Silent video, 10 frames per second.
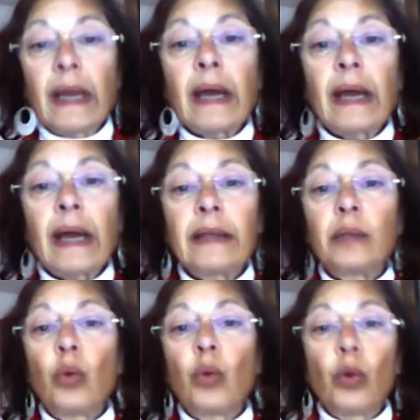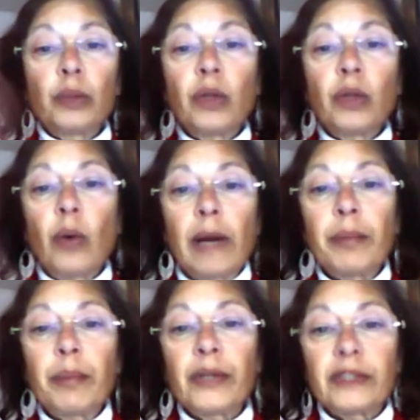And the wall would go
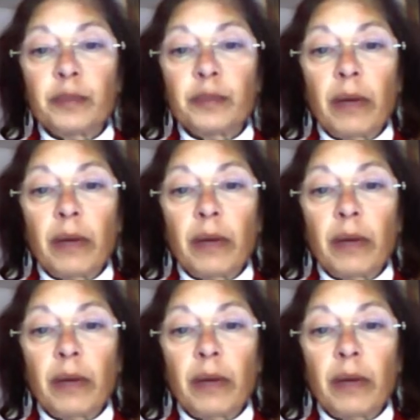up on his